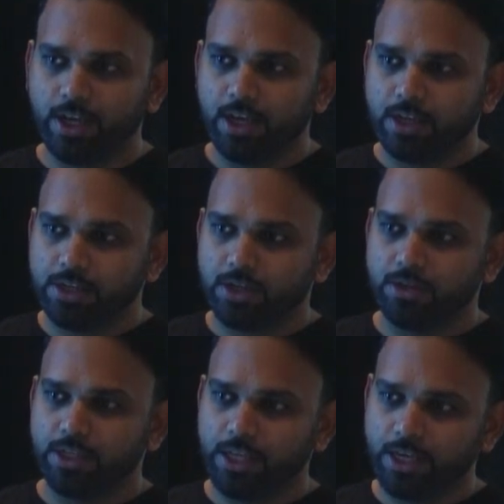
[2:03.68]
So
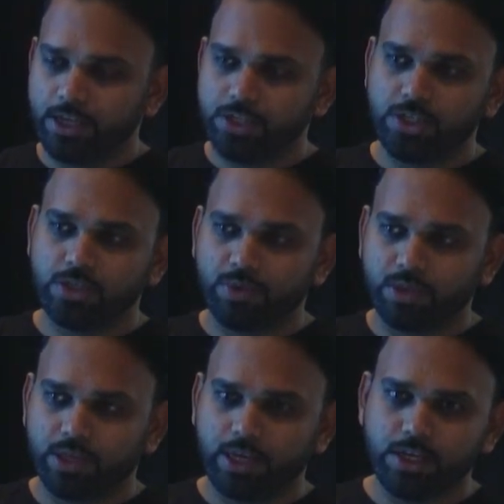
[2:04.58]
the DKG is the one
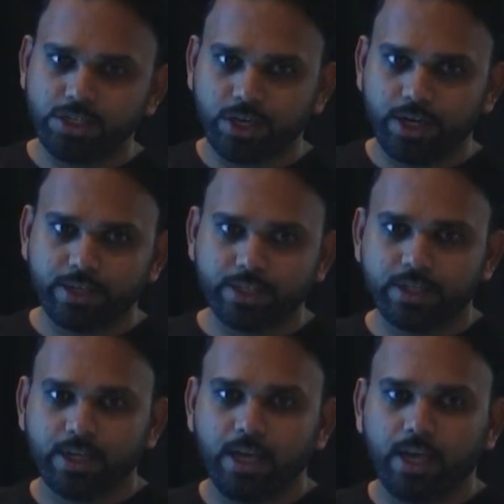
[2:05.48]
the key shares,
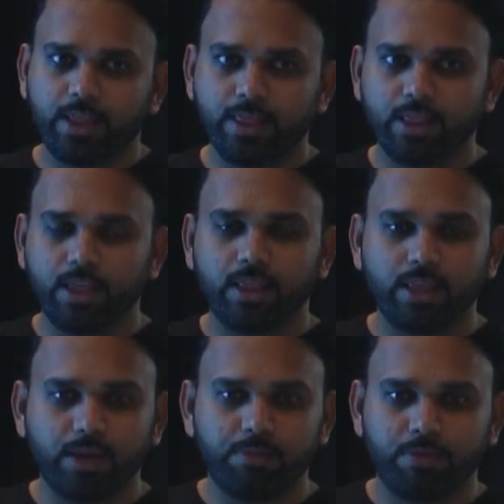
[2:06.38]
and
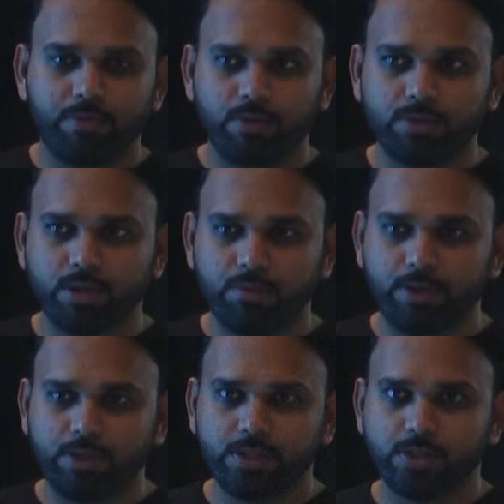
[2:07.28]
that performs the
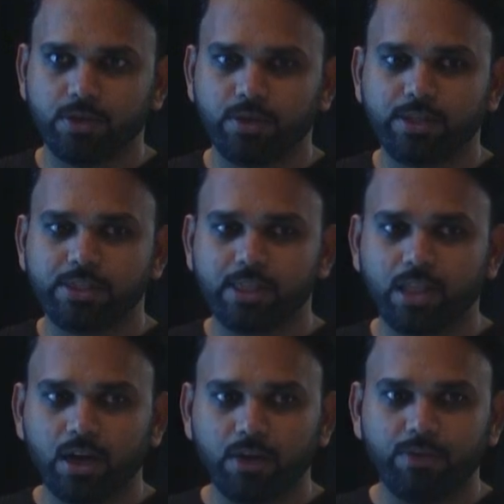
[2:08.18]
MPC. So it's
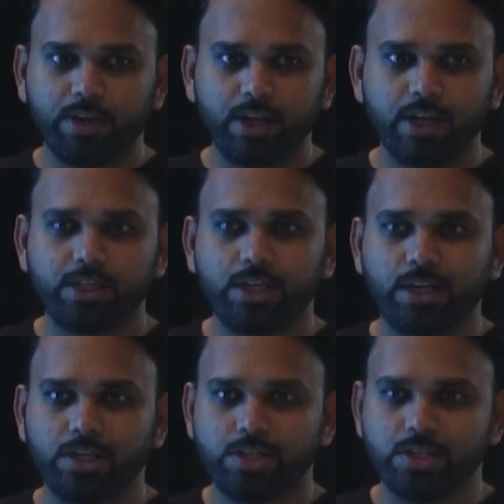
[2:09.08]
not a vanilla
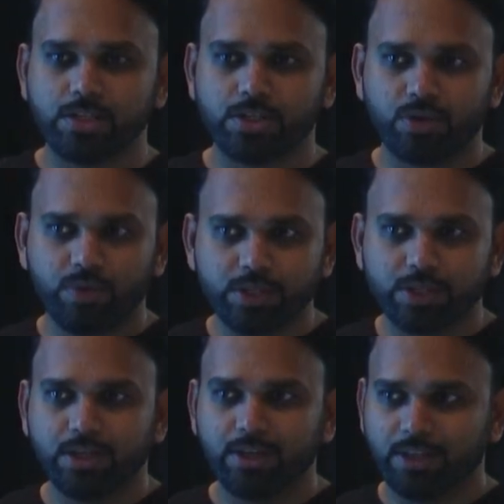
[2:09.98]
DKG service.
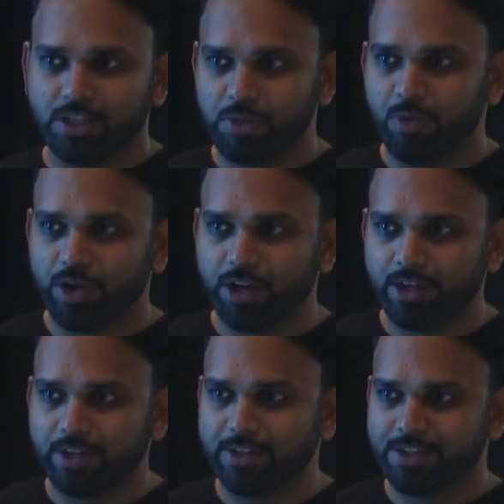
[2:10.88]
That's to be very
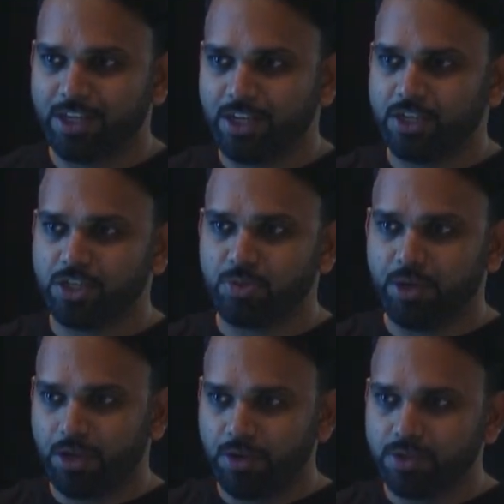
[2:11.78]
clear. This DKG has been
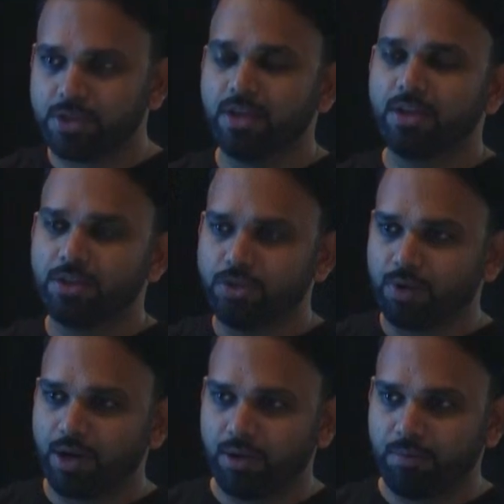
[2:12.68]
used to
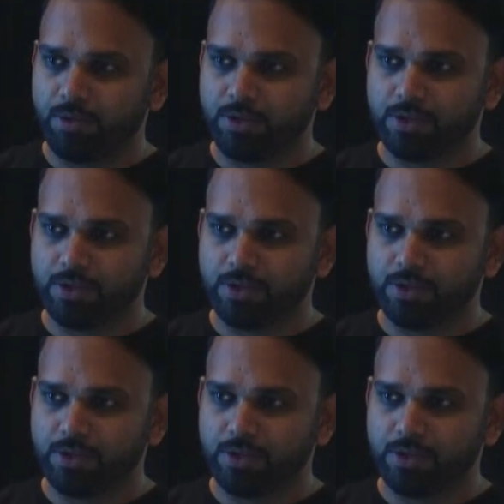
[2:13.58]
run an MPC